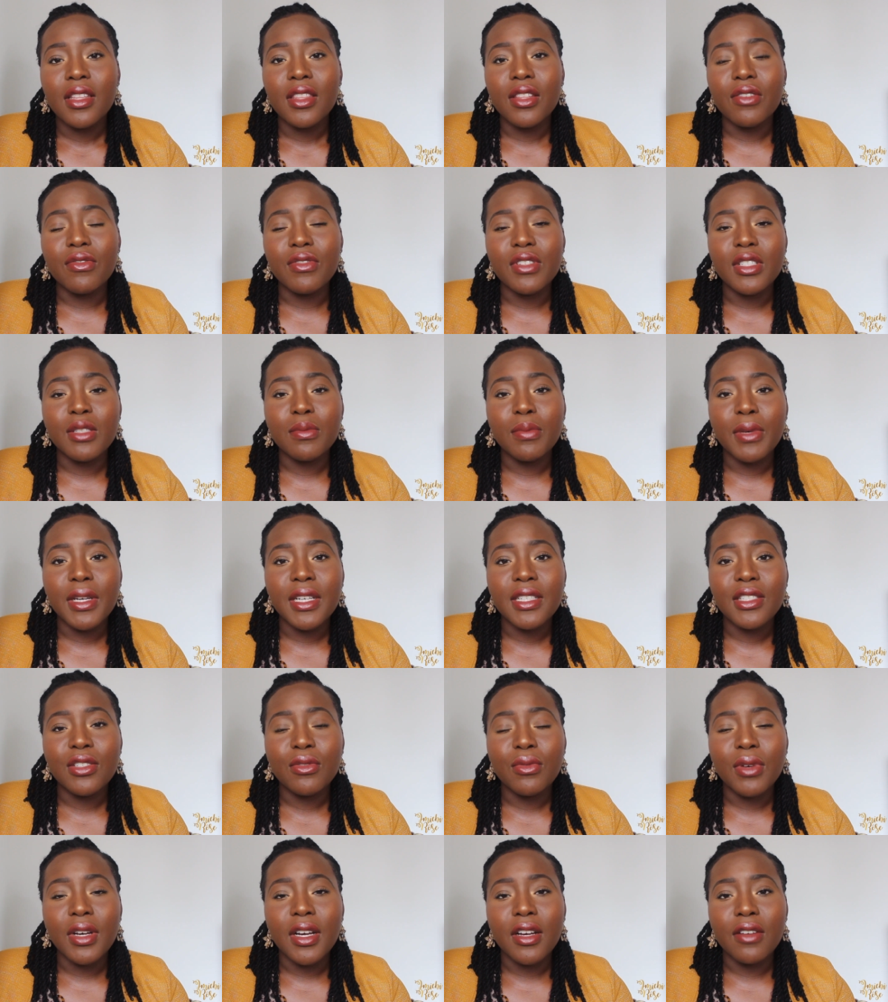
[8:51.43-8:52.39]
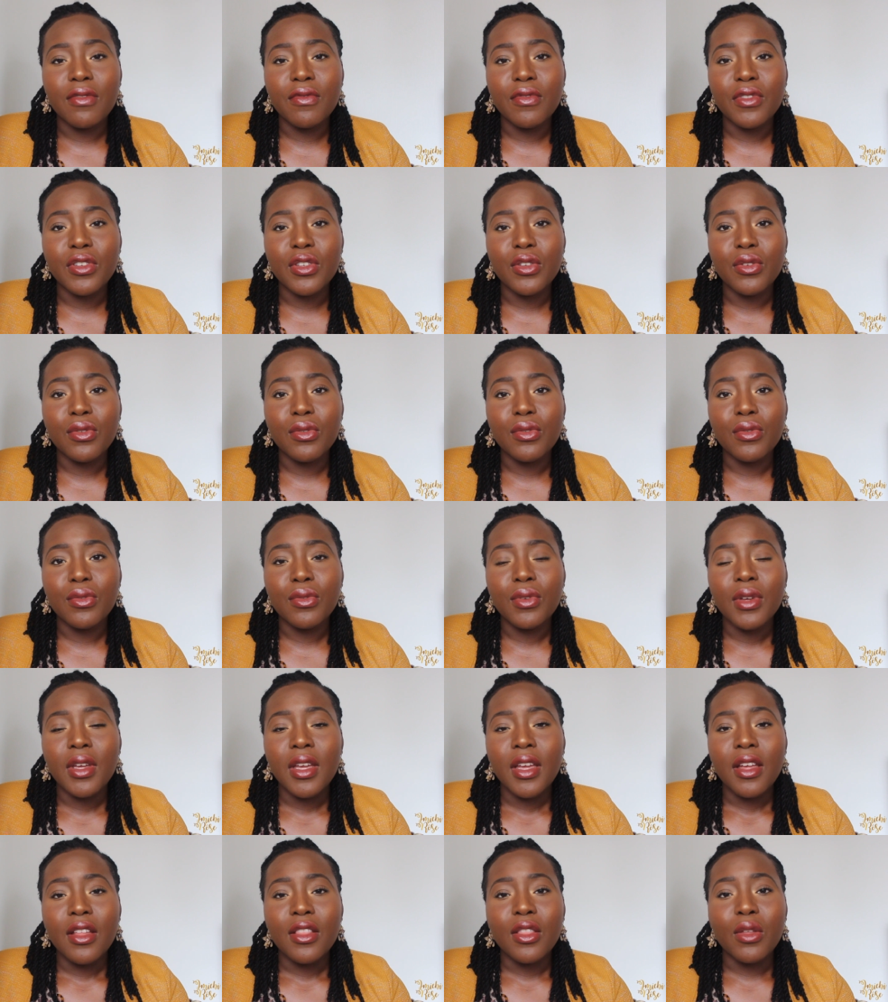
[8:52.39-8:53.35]
the respect he'll have for you,
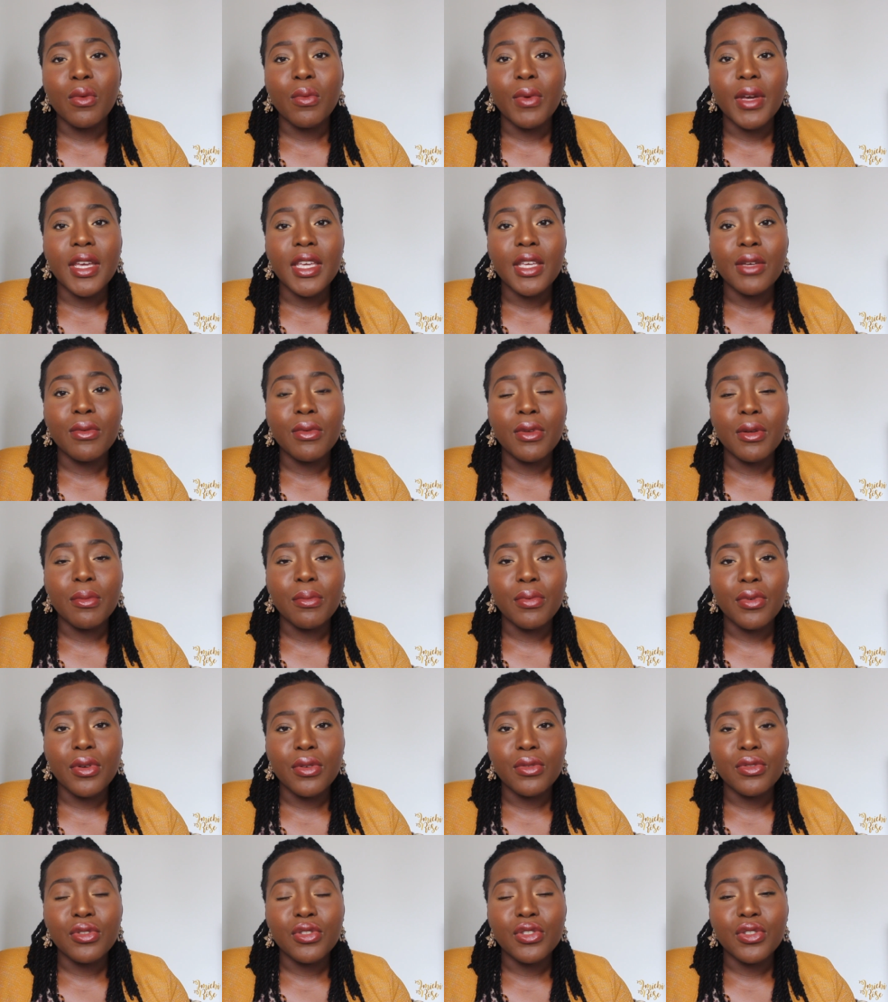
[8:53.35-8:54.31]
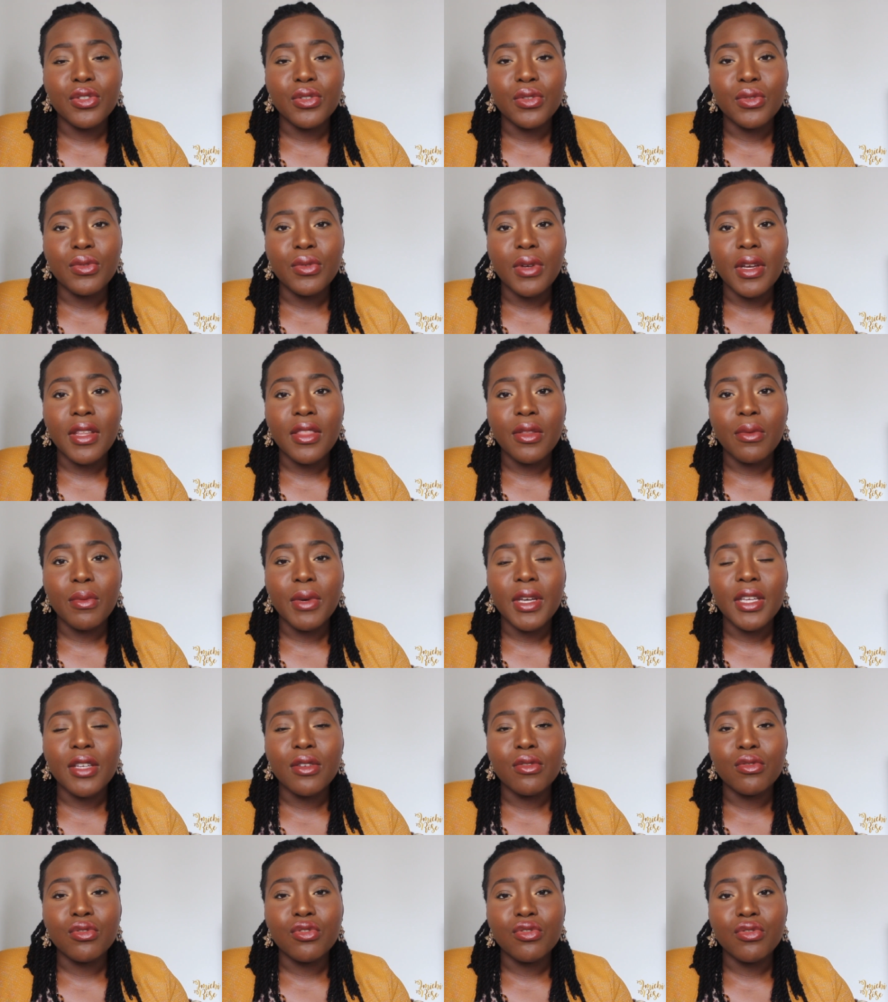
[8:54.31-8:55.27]
the way he will approach you and the way
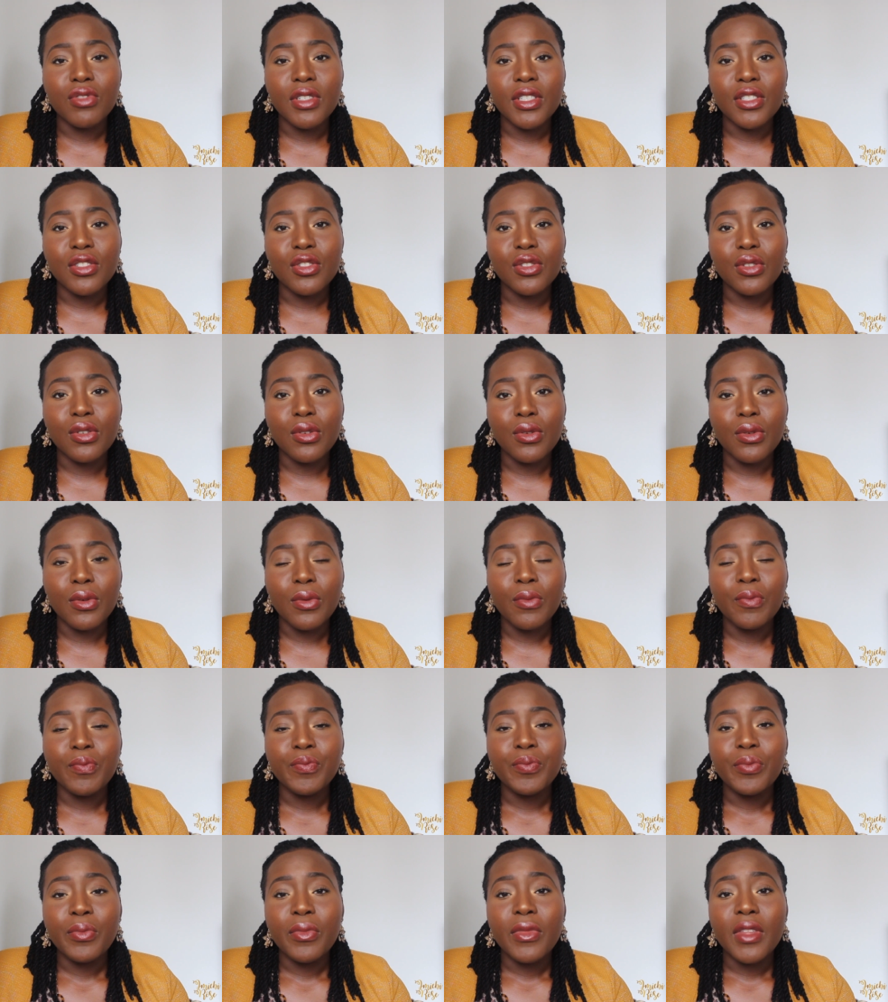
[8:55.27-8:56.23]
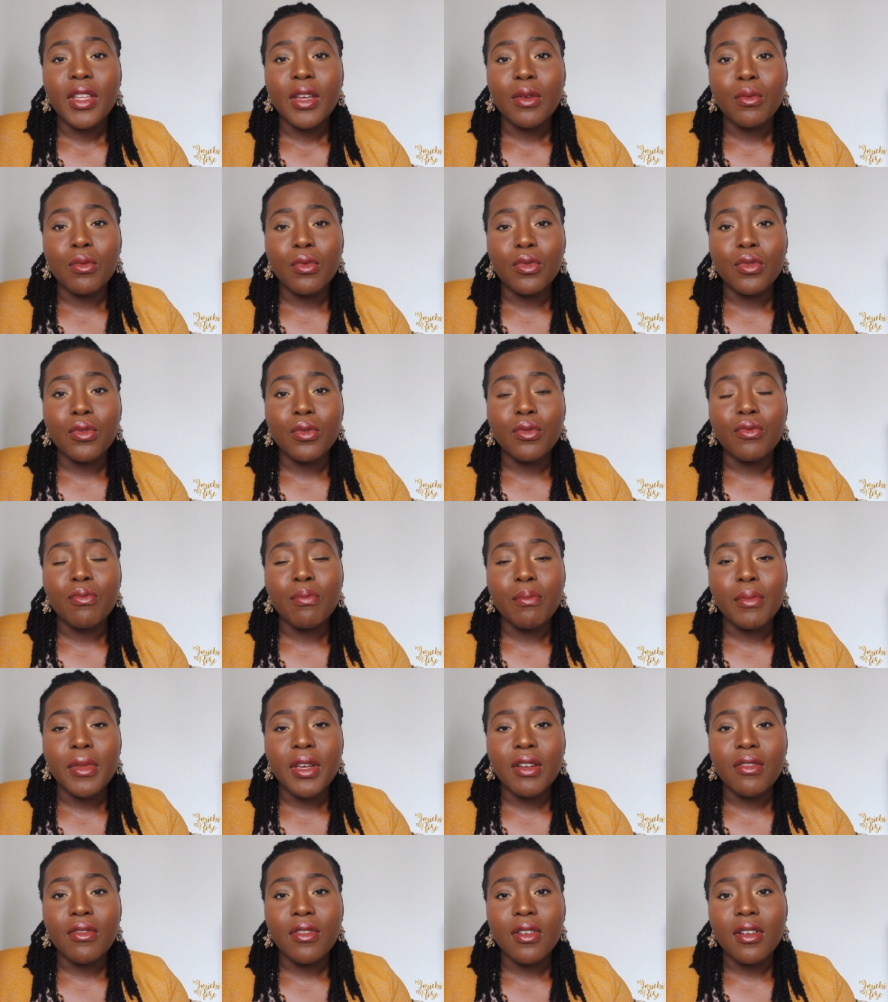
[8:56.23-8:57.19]
he'll treat you will
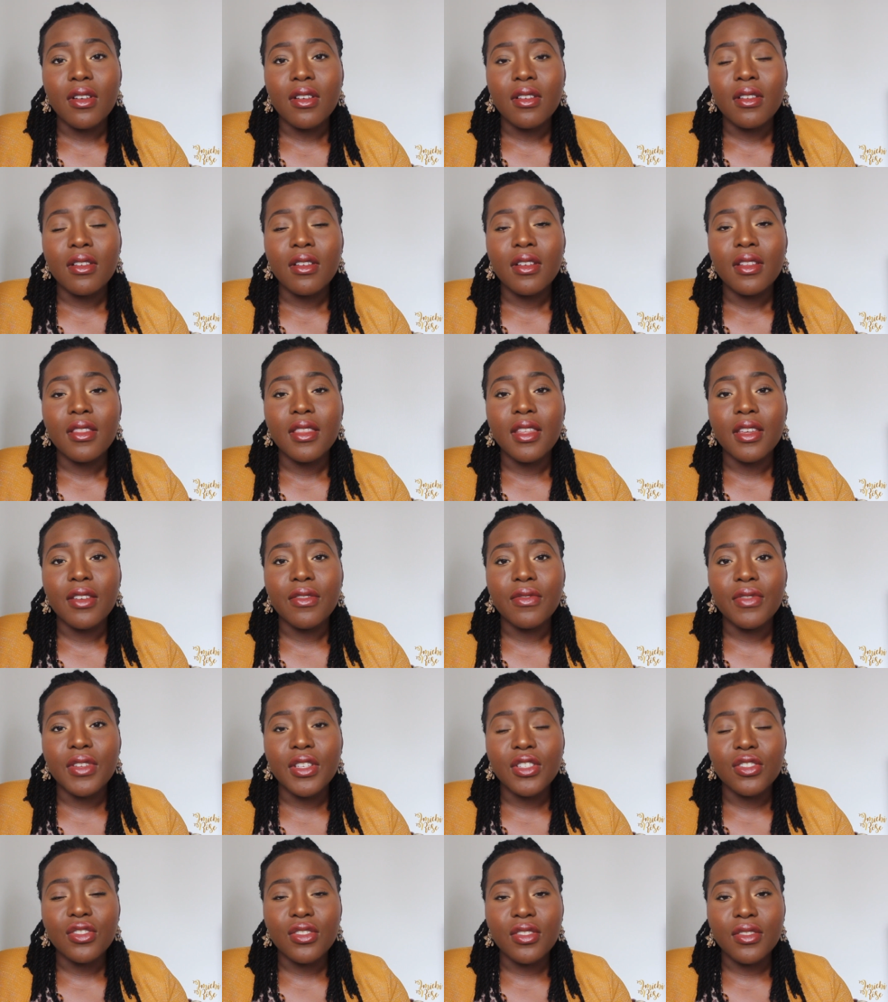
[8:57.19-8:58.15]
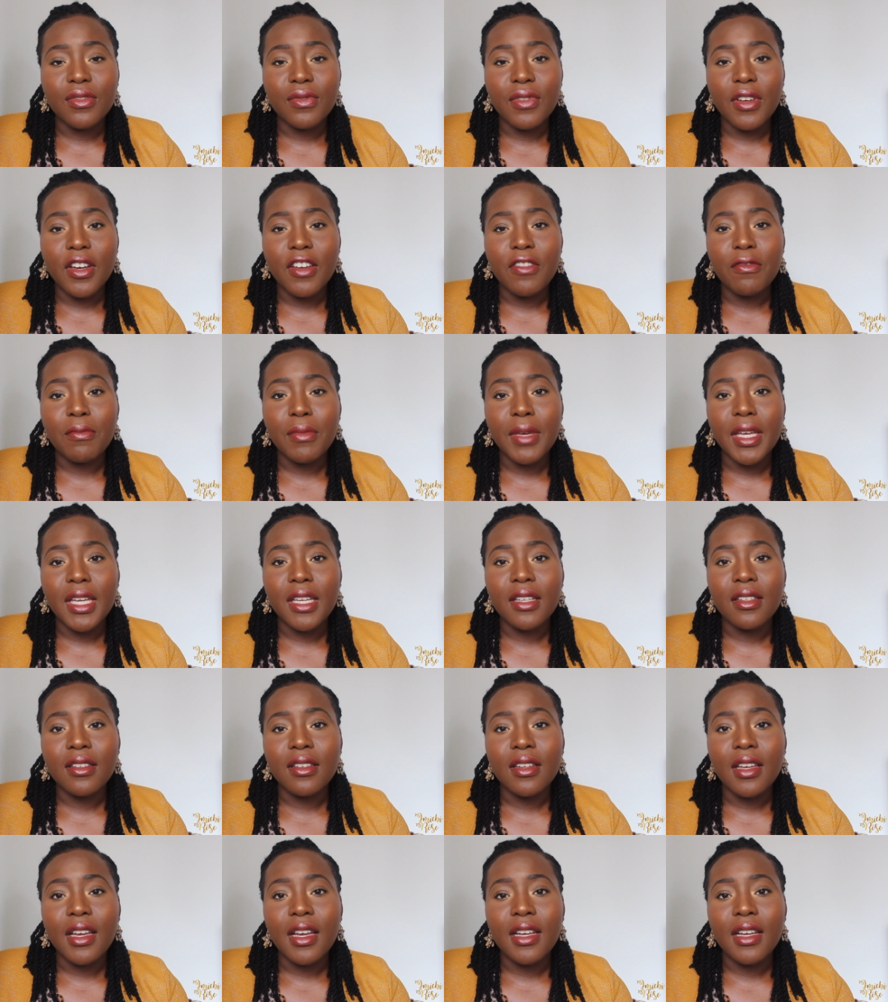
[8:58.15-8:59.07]
mirror the Ephesians 5 man.